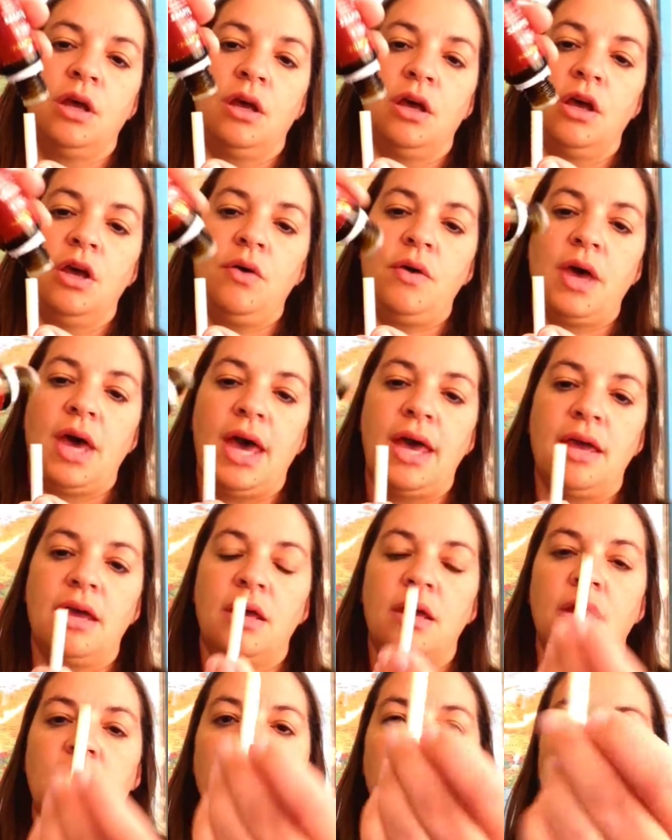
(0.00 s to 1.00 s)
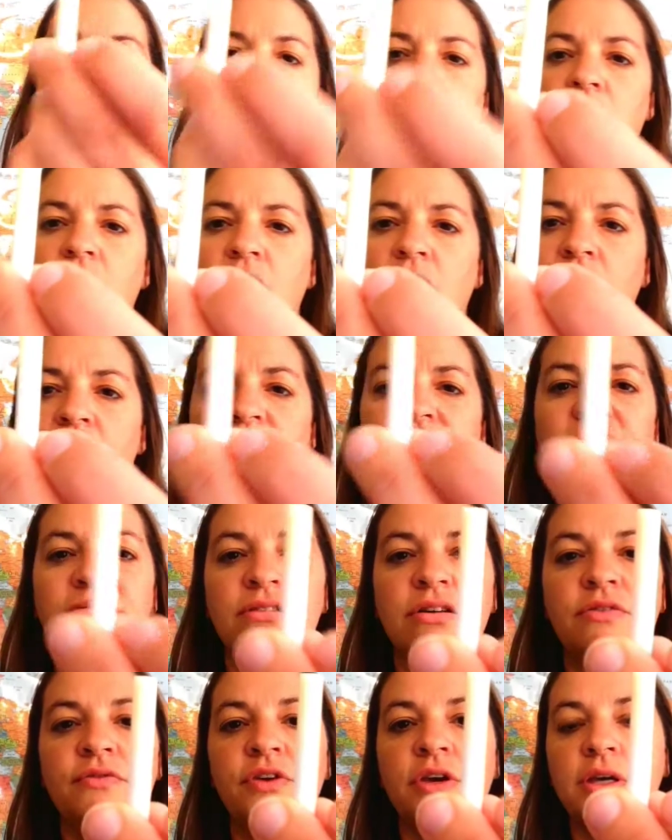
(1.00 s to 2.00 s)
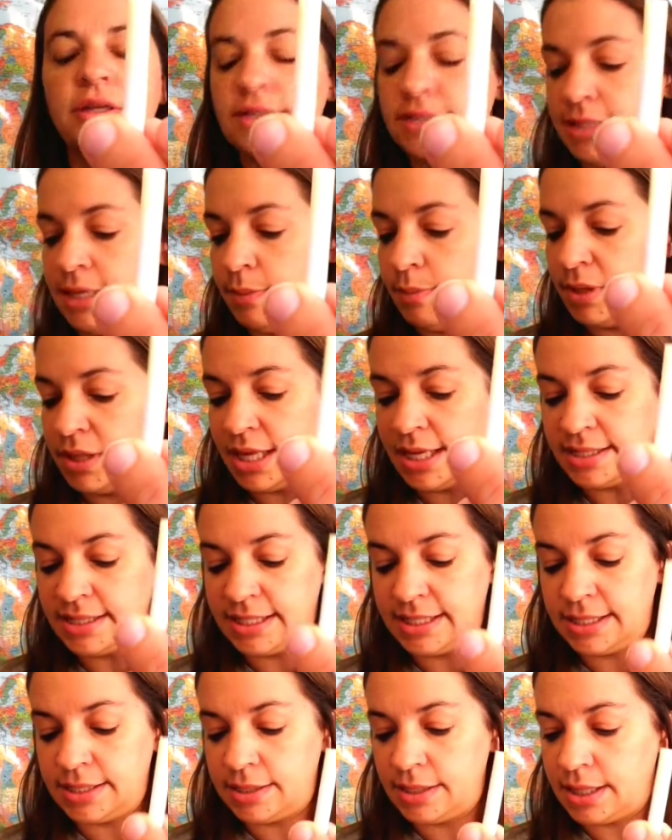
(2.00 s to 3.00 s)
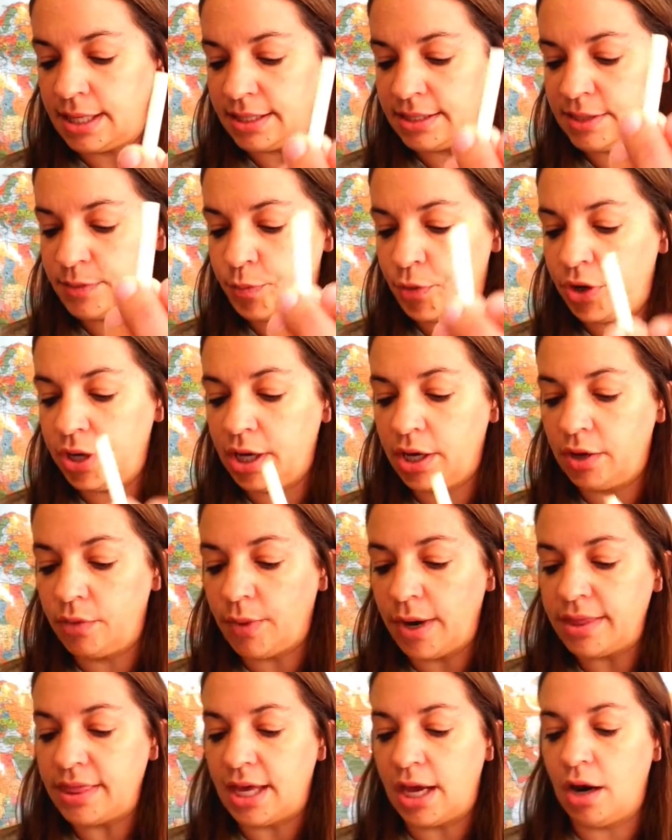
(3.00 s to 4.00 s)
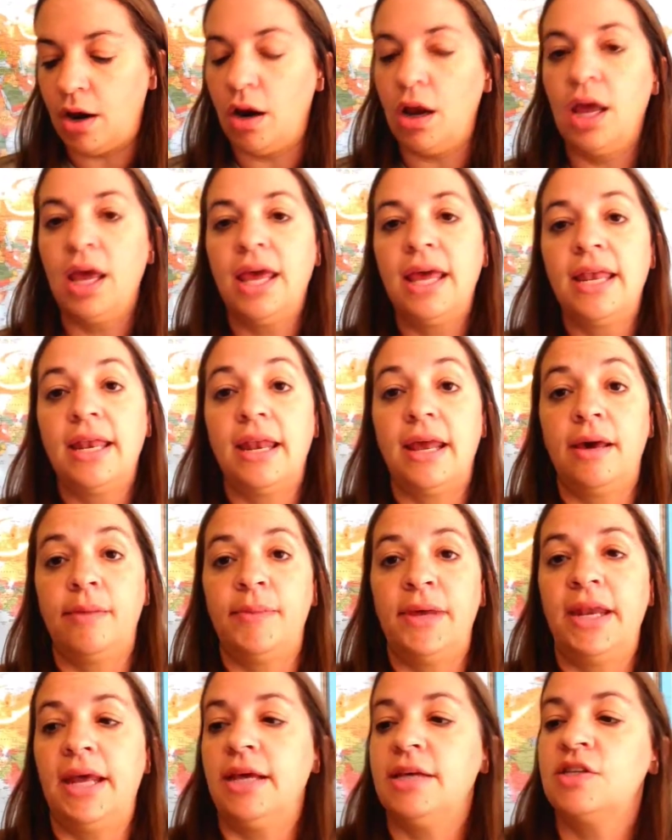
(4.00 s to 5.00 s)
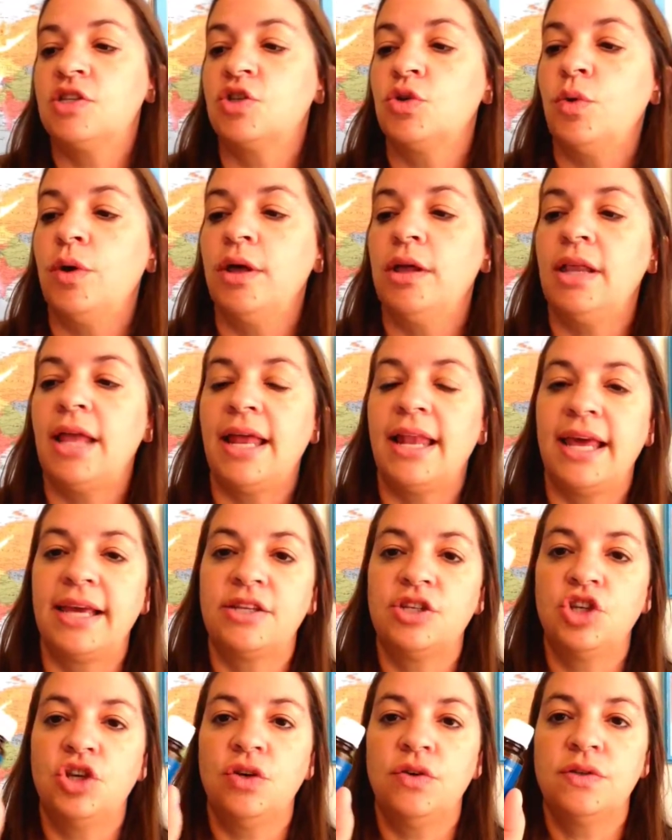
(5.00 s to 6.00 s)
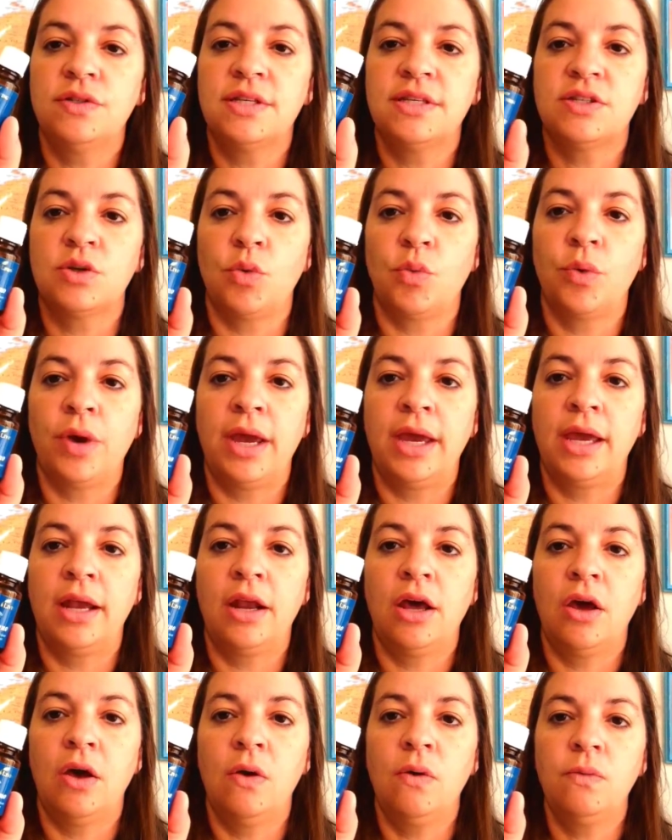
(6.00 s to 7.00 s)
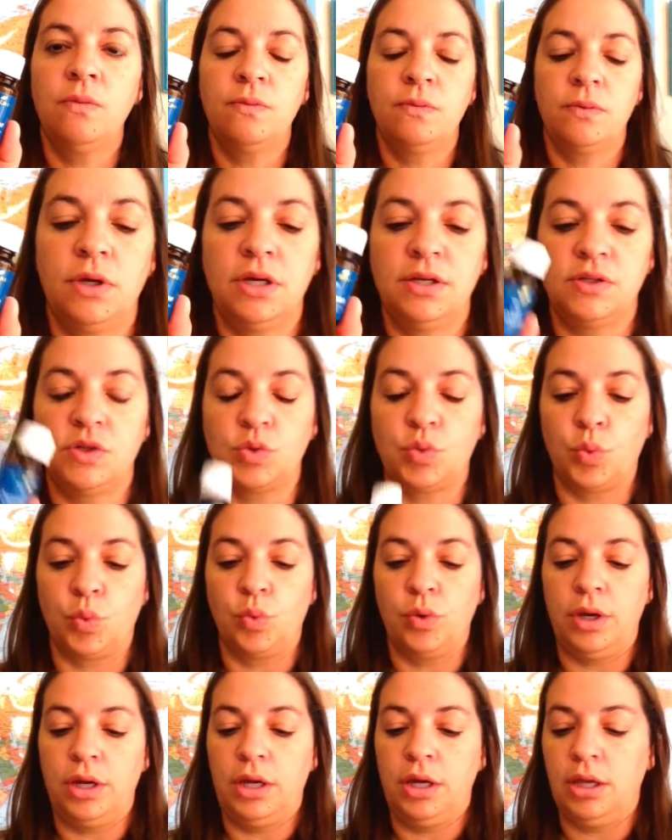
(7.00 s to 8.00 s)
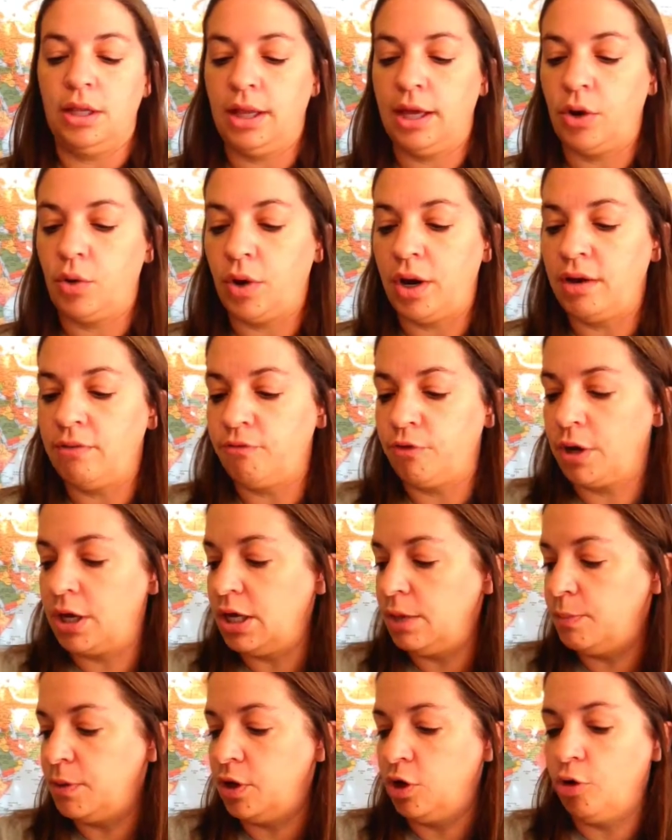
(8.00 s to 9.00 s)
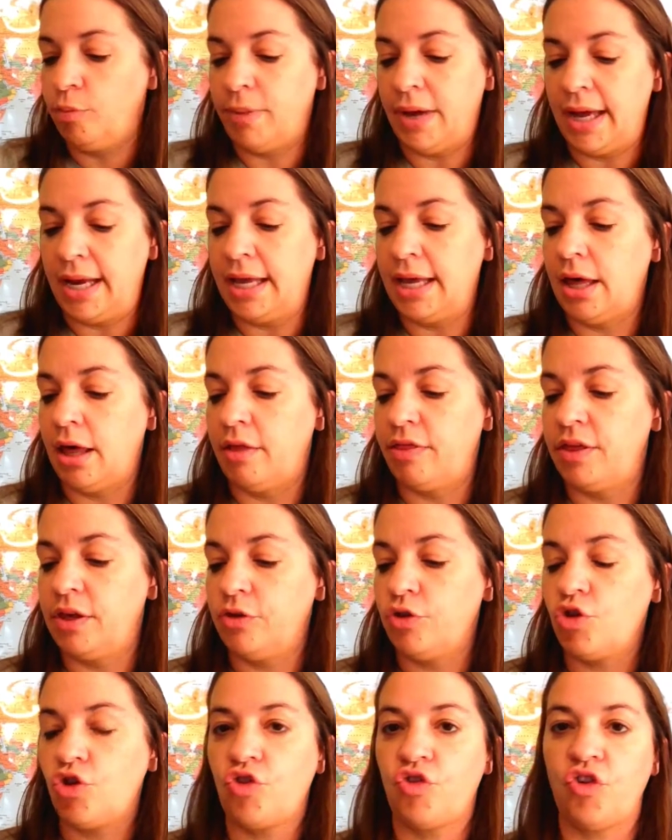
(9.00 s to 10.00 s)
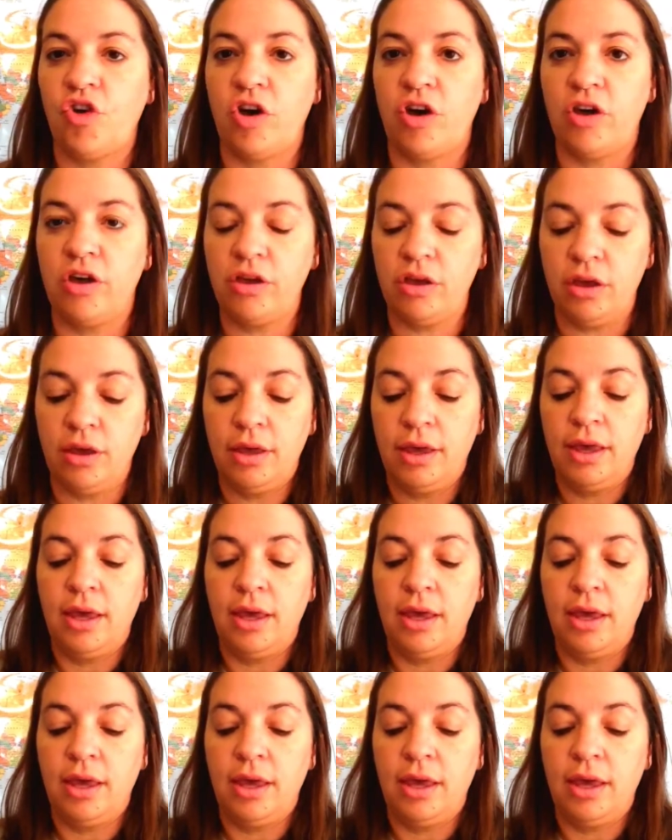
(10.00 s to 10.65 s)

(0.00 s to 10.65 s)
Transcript: Okay, and I don't know if you can see, but that's pretty good right there. Now my next oil I like to use is oregano. It's really great for keeping your body healthy and strong.